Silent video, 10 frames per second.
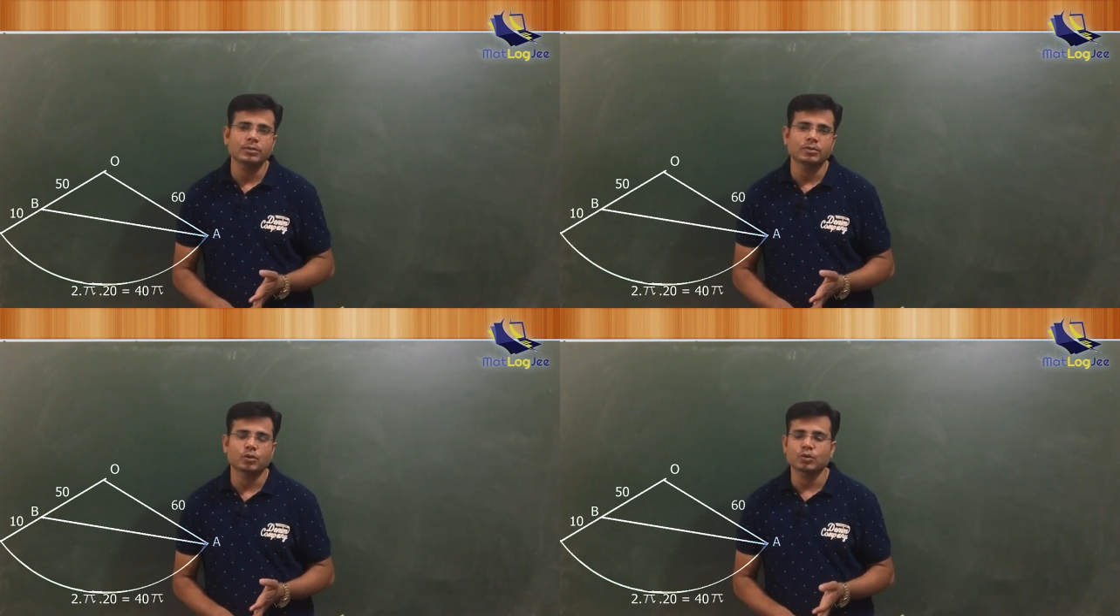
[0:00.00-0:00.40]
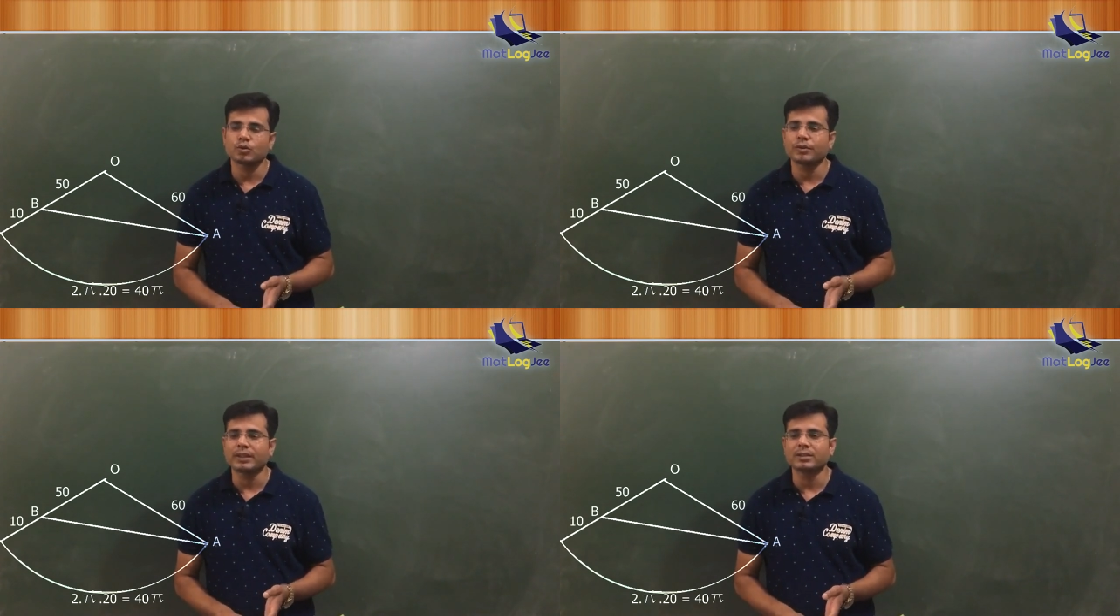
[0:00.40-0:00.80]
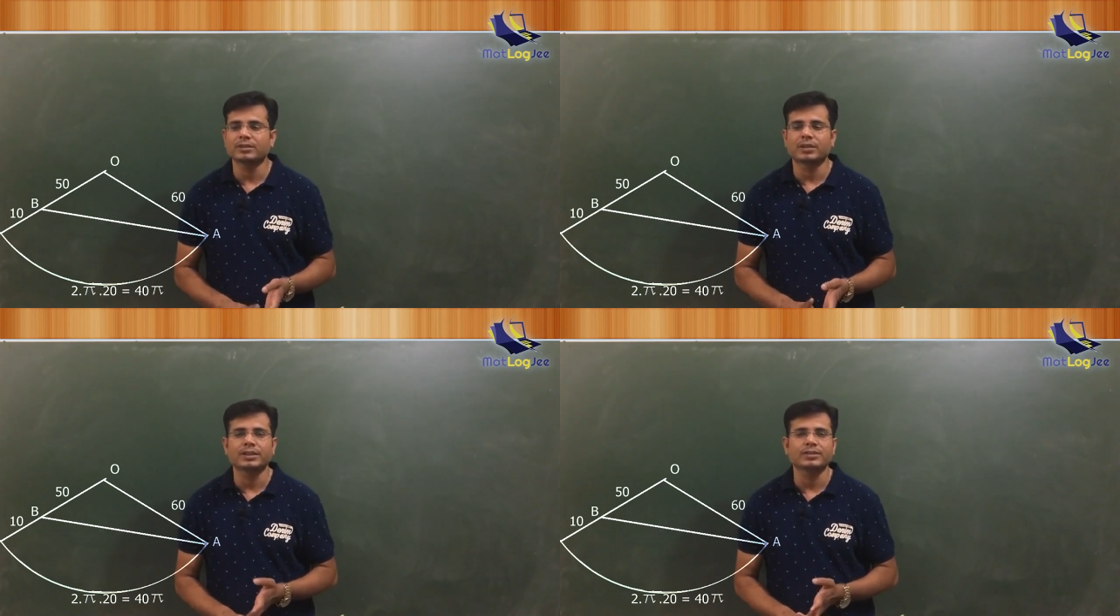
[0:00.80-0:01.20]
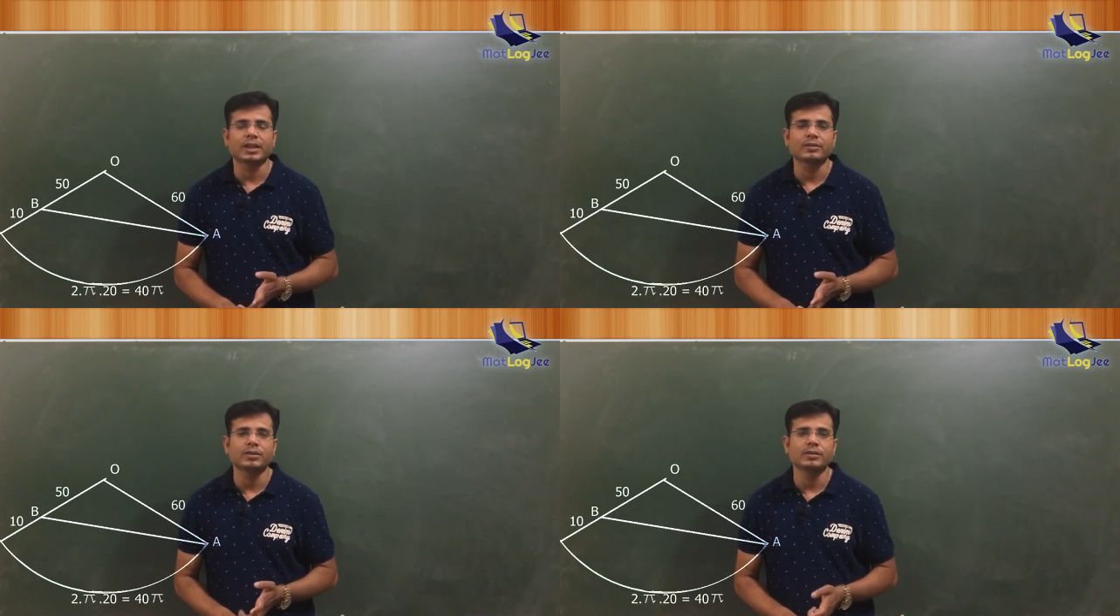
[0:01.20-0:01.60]
So to find the third
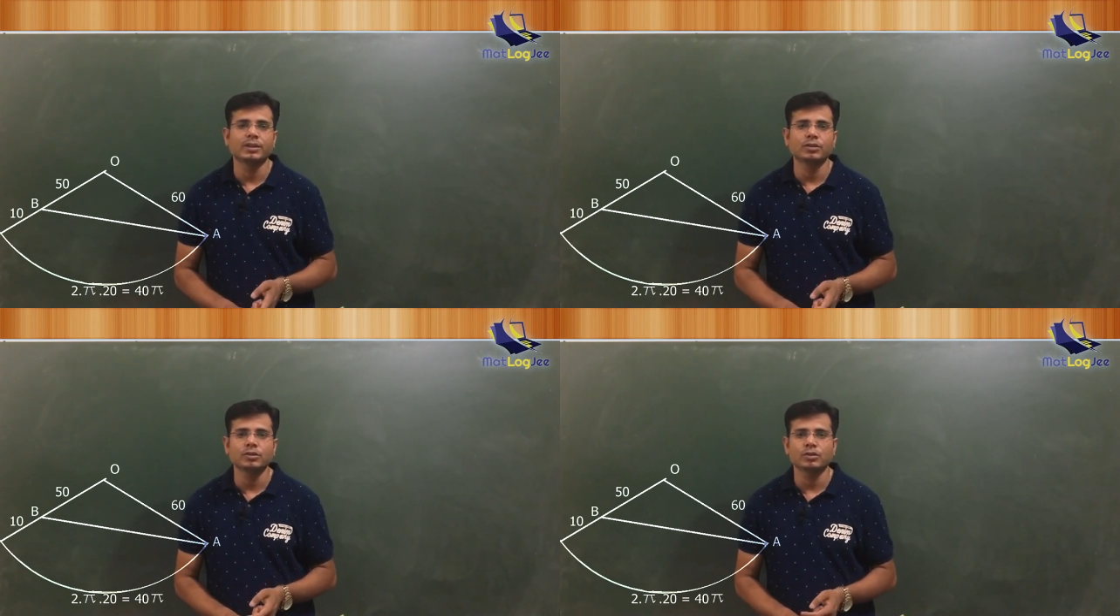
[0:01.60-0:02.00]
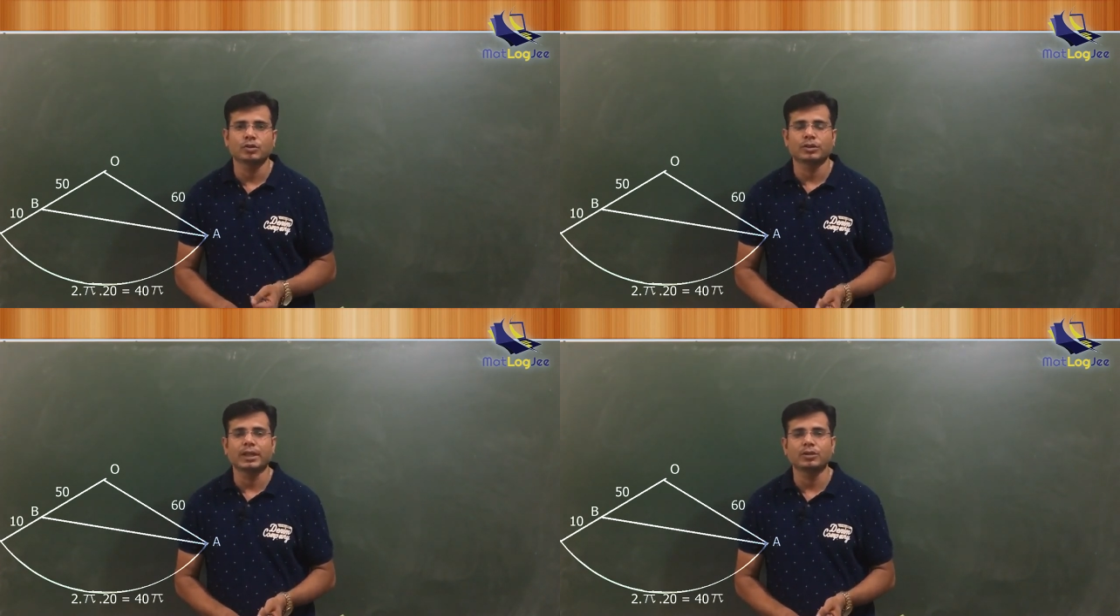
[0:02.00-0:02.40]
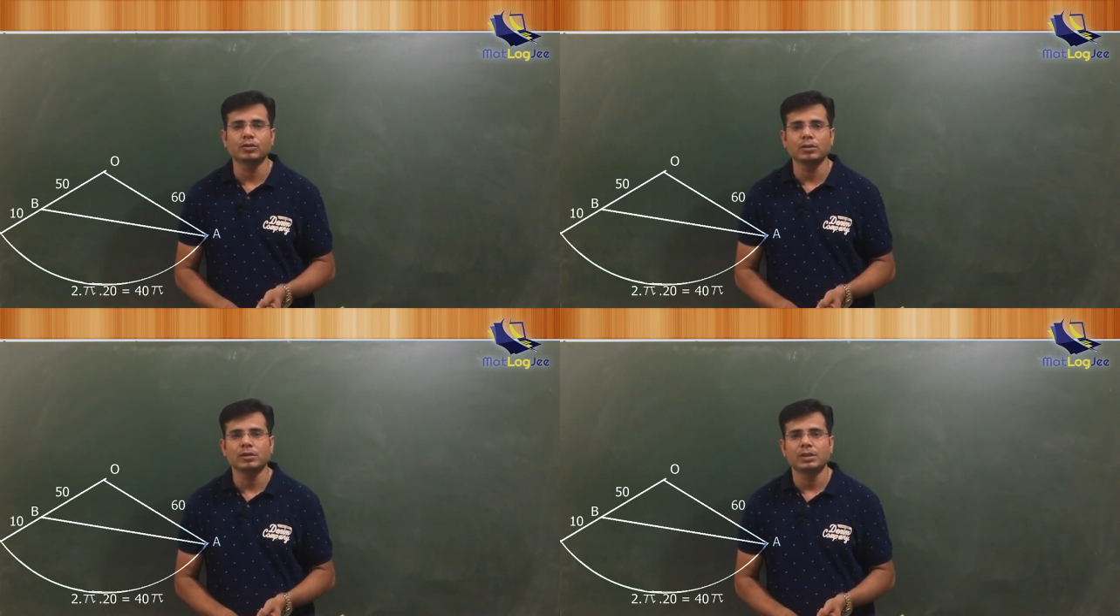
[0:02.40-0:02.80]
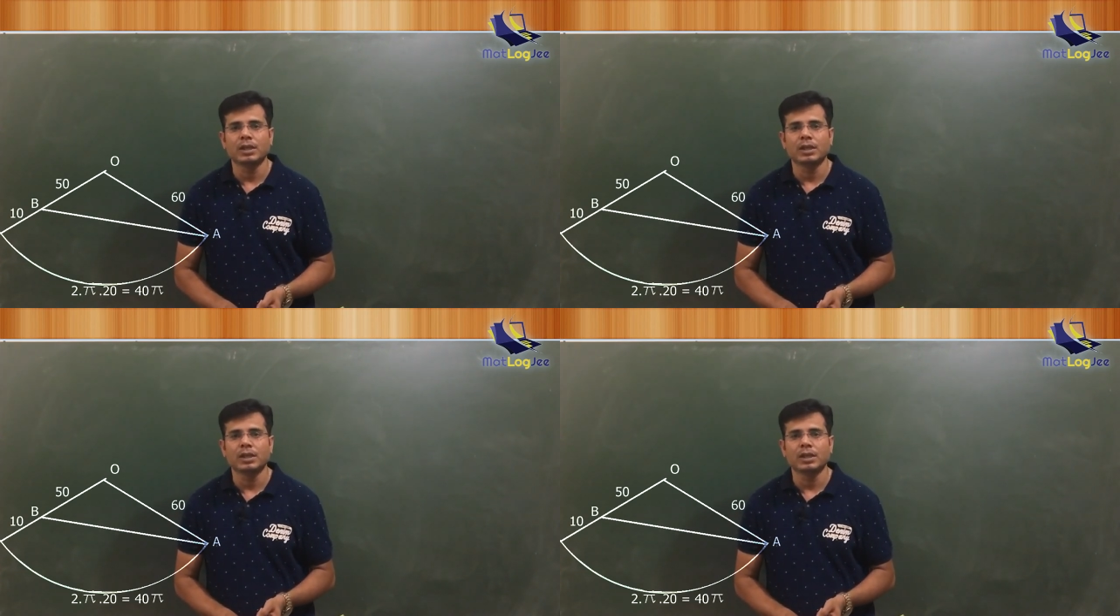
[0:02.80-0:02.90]
side, we will use cosine rule,